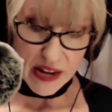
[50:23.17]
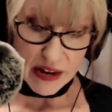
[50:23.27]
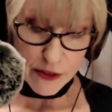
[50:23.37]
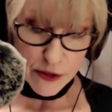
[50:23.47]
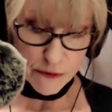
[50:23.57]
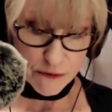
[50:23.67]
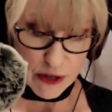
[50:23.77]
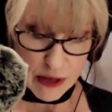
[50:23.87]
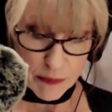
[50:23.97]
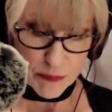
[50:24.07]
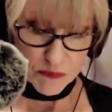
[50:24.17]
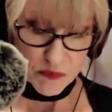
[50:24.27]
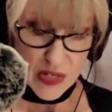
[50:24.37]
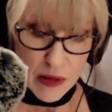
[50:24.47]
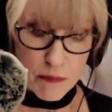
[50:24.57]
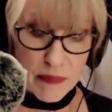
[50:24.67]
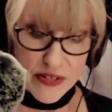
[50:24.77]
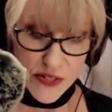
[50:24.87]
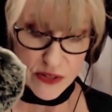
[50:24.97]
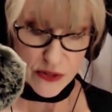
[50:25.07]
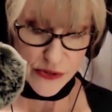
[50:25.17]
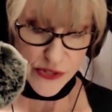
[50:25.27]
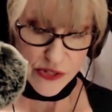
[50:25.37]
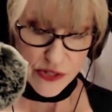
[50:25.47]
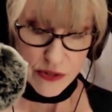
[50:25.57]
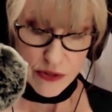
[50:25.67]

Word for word: either from mysolos,